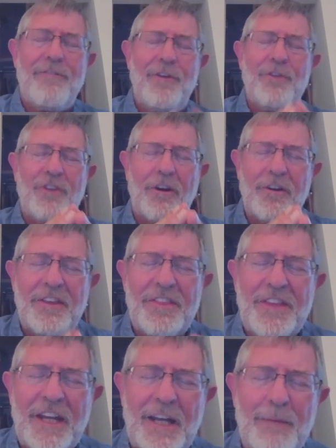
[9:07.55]
if you start to
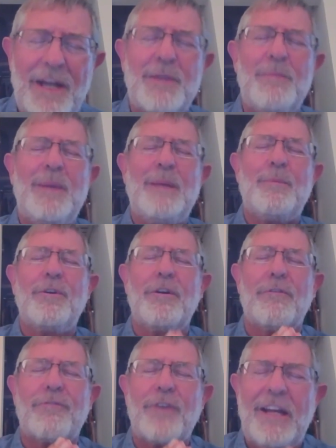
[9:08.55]
think about the people
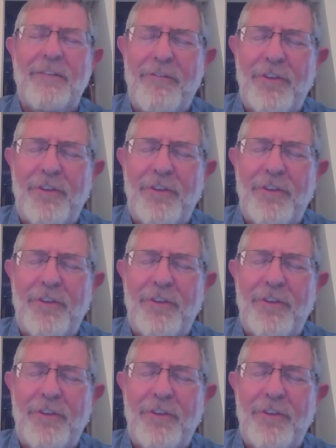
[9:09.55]
you'll forgive,